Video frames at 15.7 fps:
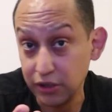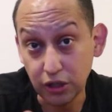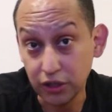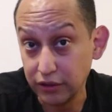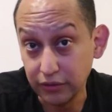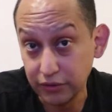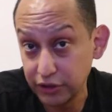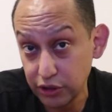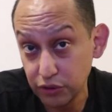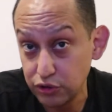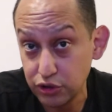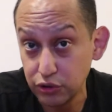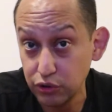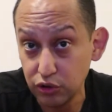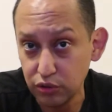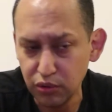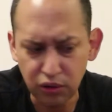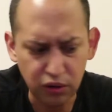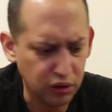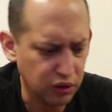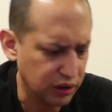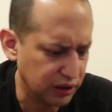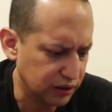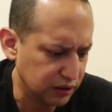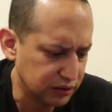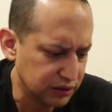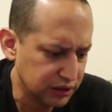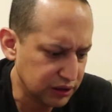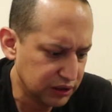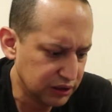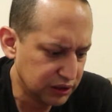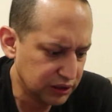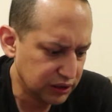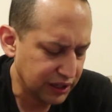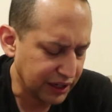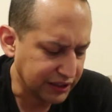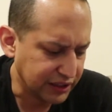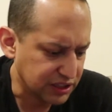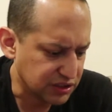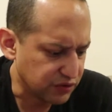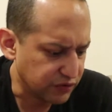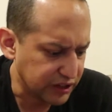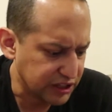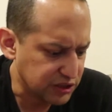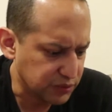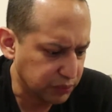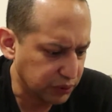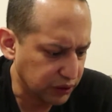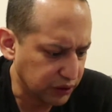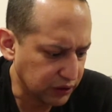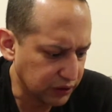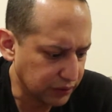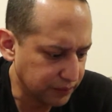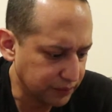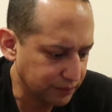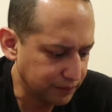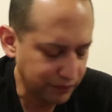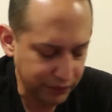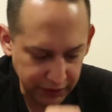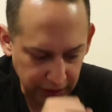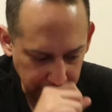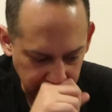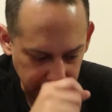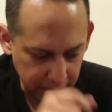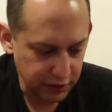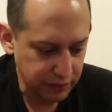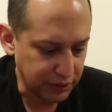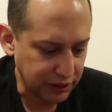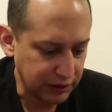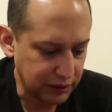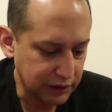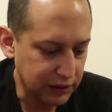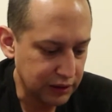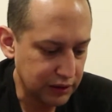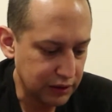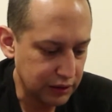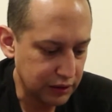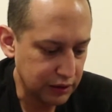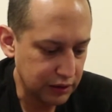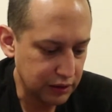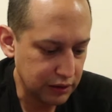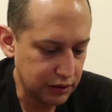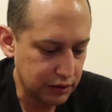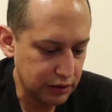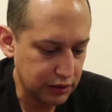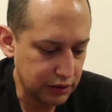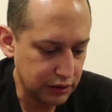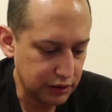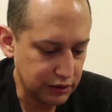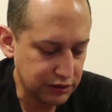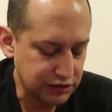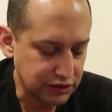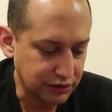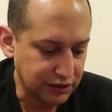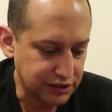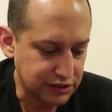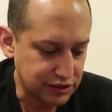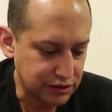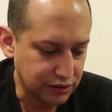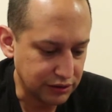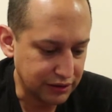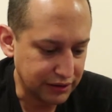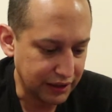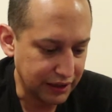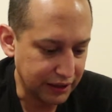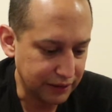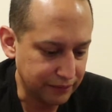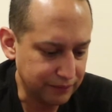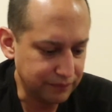it on YouTube or I guess Facebook. But so let's start that.